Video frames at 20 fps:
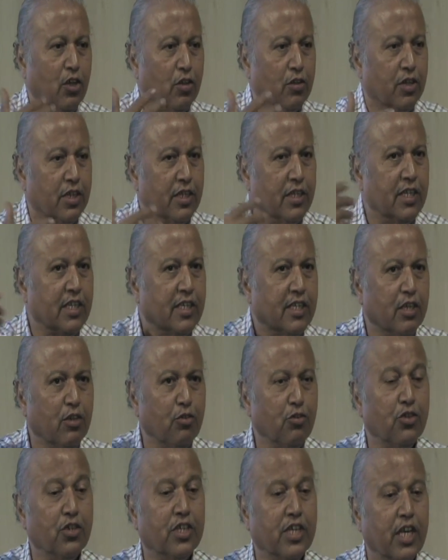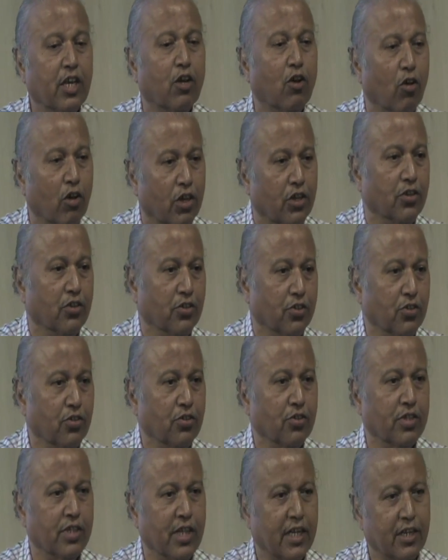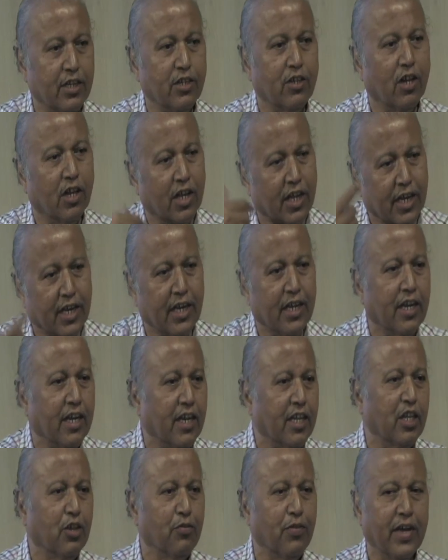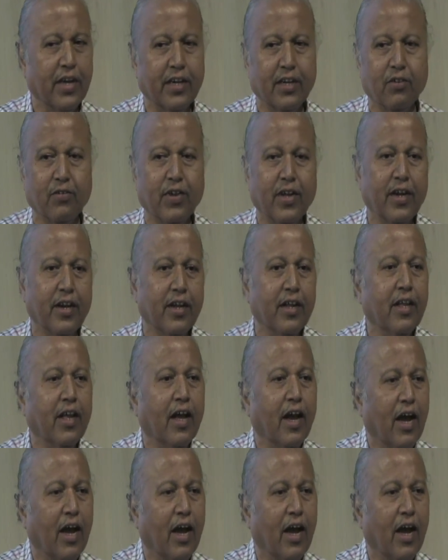See, this gives the kick also. So that is again another factor where